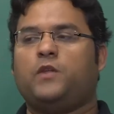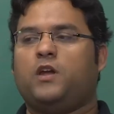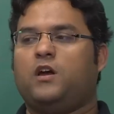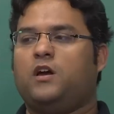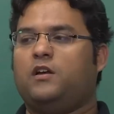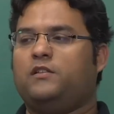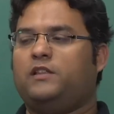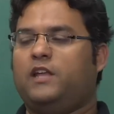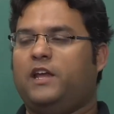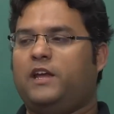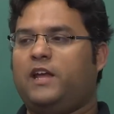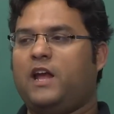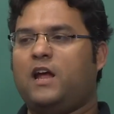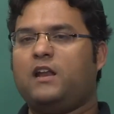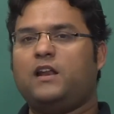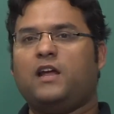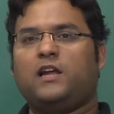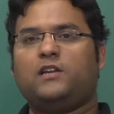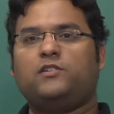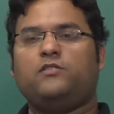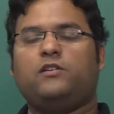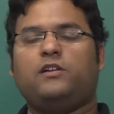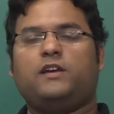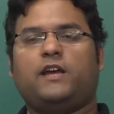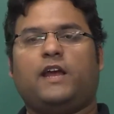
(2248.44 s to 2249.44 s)
They can
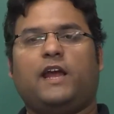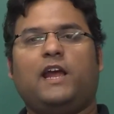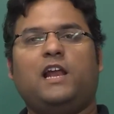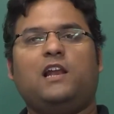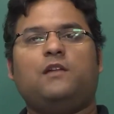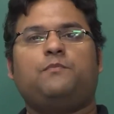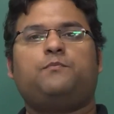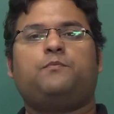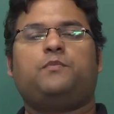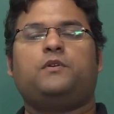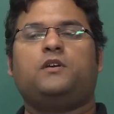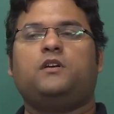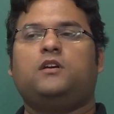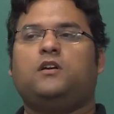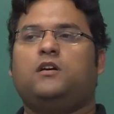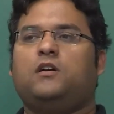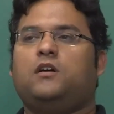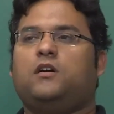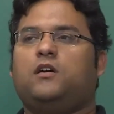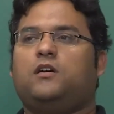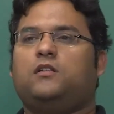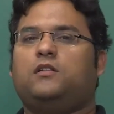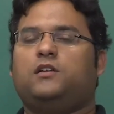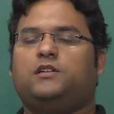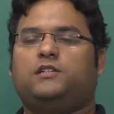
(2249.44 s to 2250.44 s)
actually help
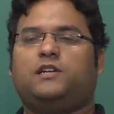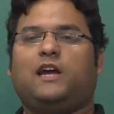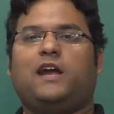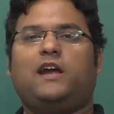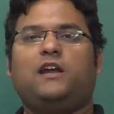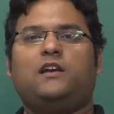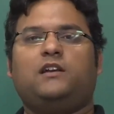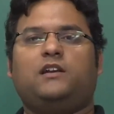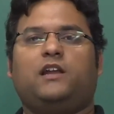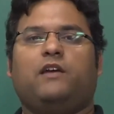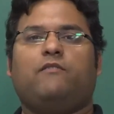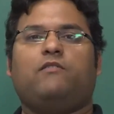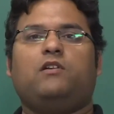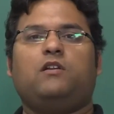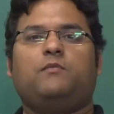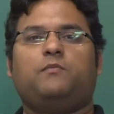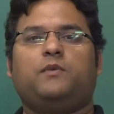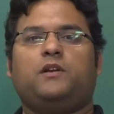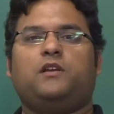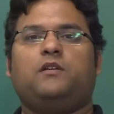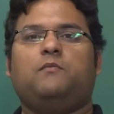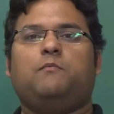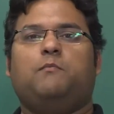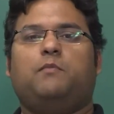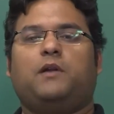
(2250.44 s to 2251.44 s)
the child develop
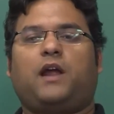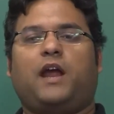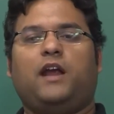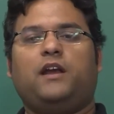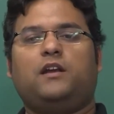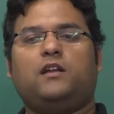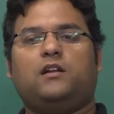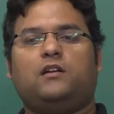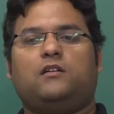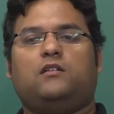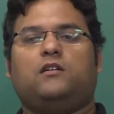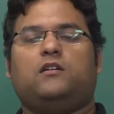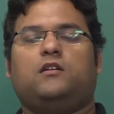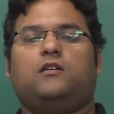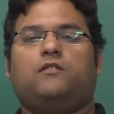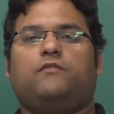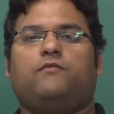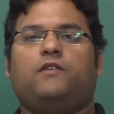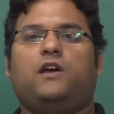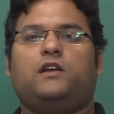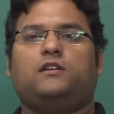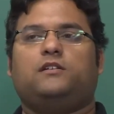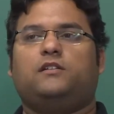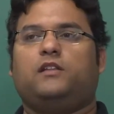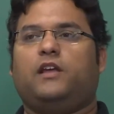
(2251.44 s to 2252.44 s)
in a brighter
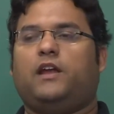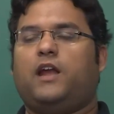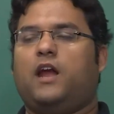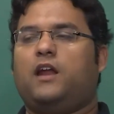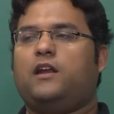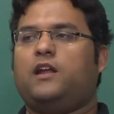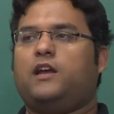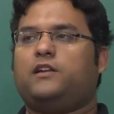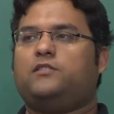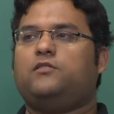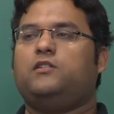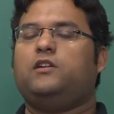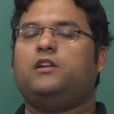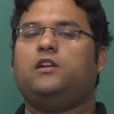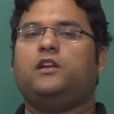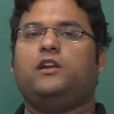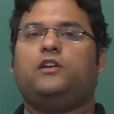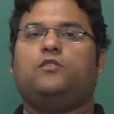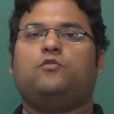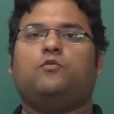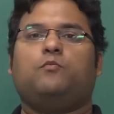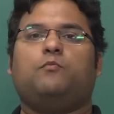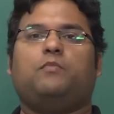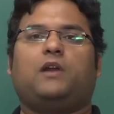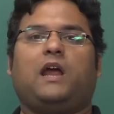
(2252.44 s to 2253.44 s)
fashion. They can actually lead
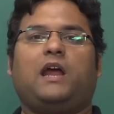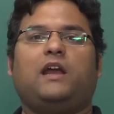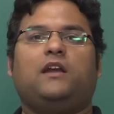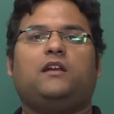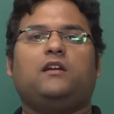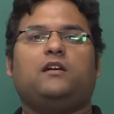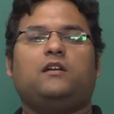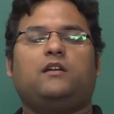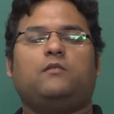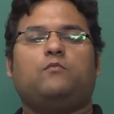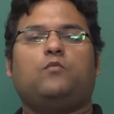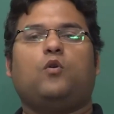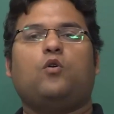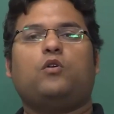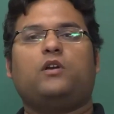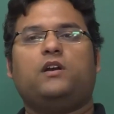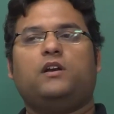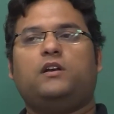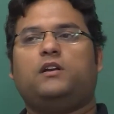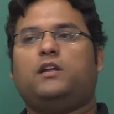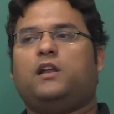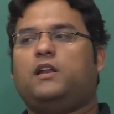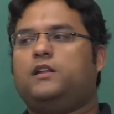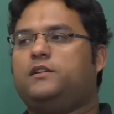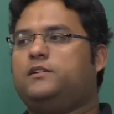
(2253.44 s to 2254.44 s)
to brighter and more
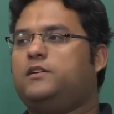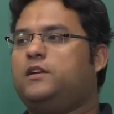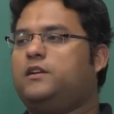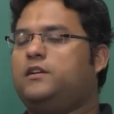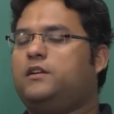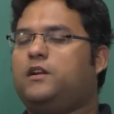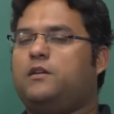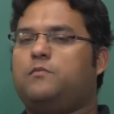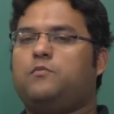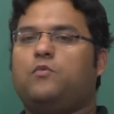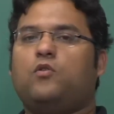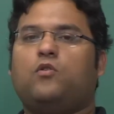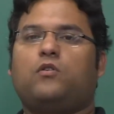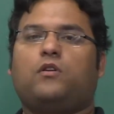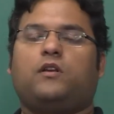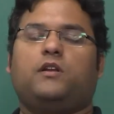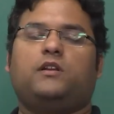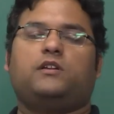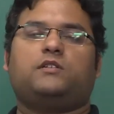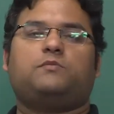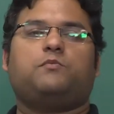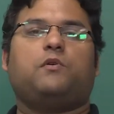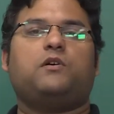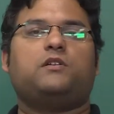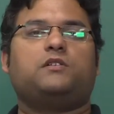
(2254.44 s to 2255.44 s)
intelligent and more
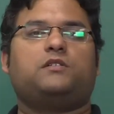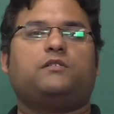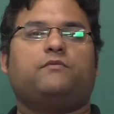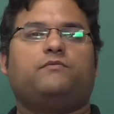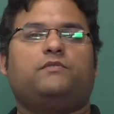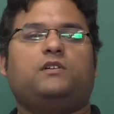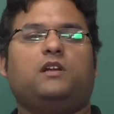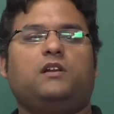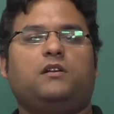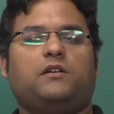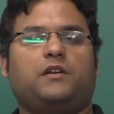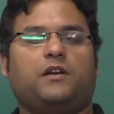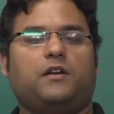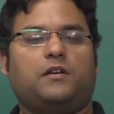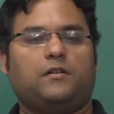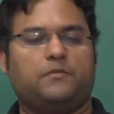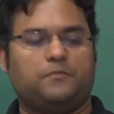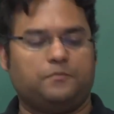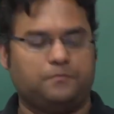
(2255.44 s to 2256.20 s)
responsive children.